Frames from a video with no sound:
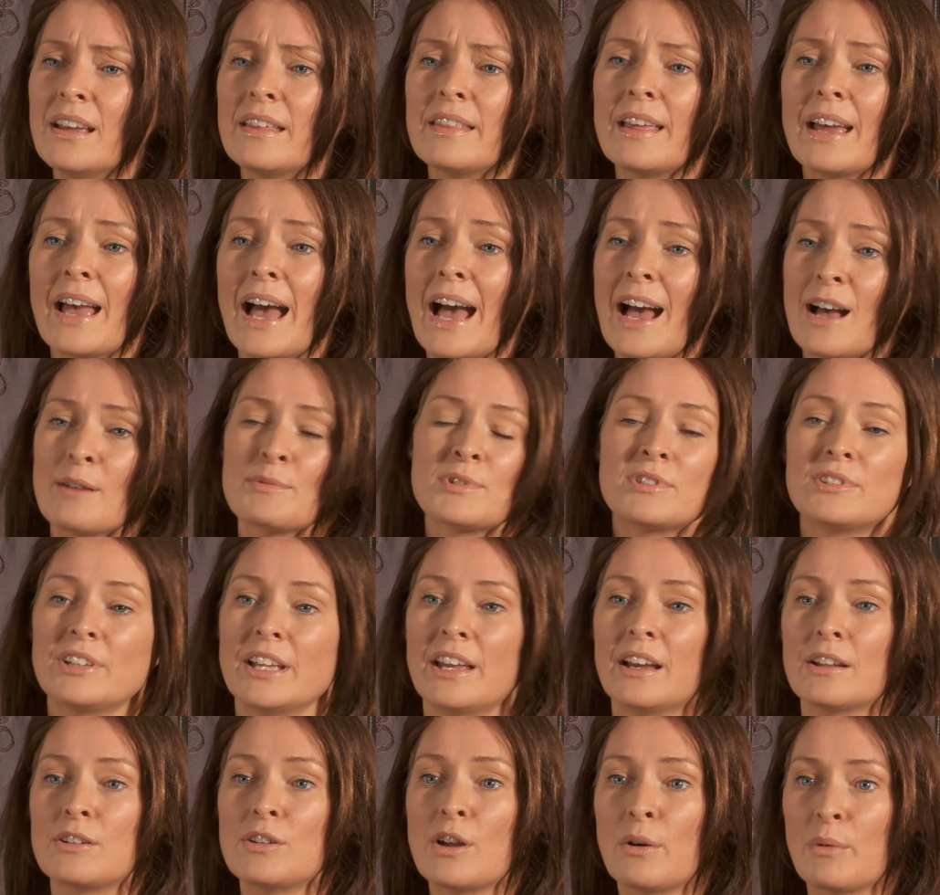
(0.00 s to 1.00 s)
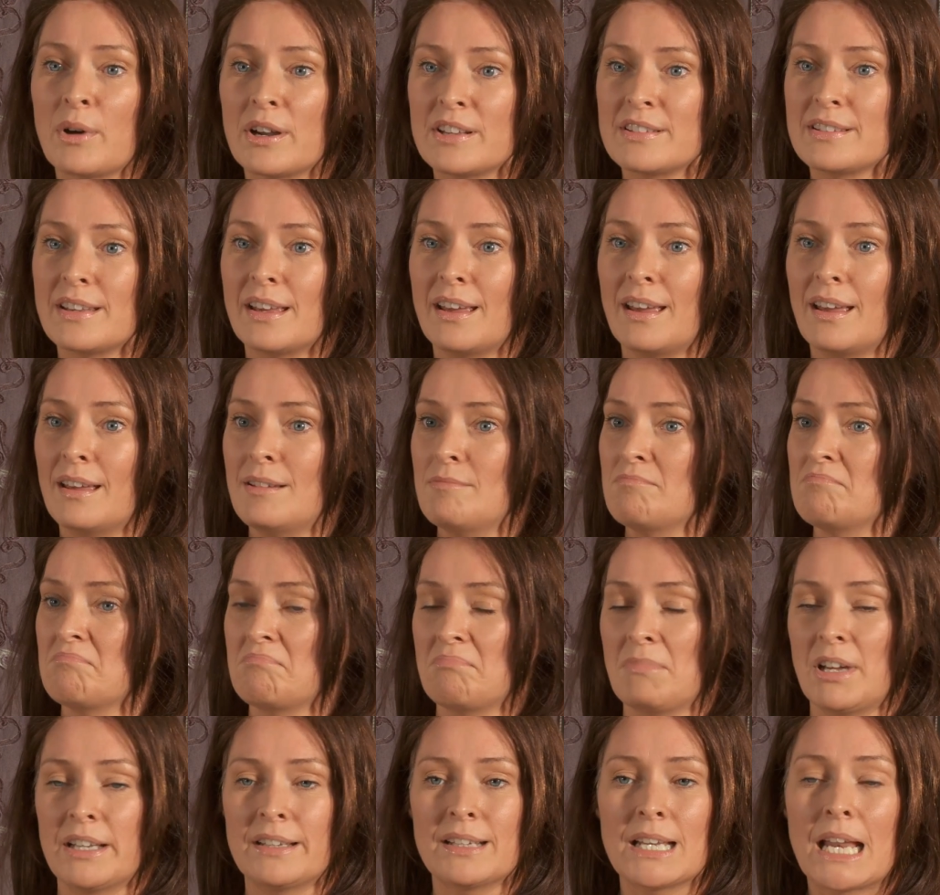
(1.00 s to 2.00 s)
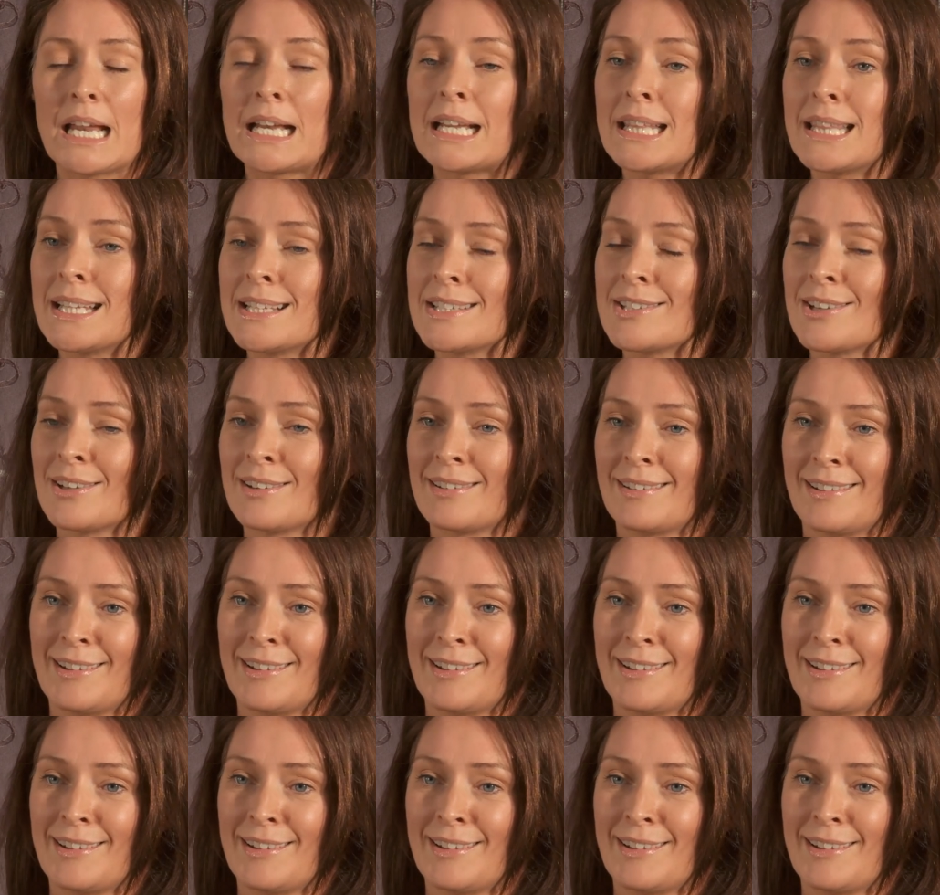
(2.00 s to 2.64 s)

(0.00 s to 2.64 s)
They absolutely had no idea I'd had anything done.